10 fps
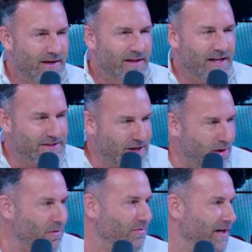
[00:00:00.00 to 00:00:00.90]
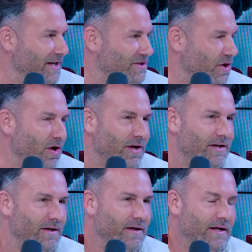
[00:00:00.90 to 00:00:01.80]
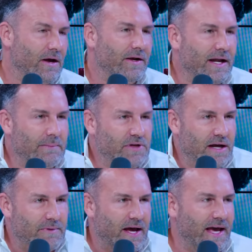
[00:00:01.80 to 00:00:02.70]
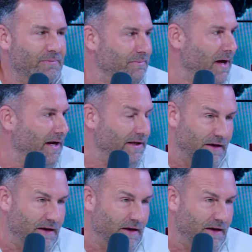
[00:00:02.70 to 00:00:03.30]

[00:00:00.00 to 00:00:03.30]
Mm. Let's go. Mm. Then it's good. Now, again, I'm talking about able body.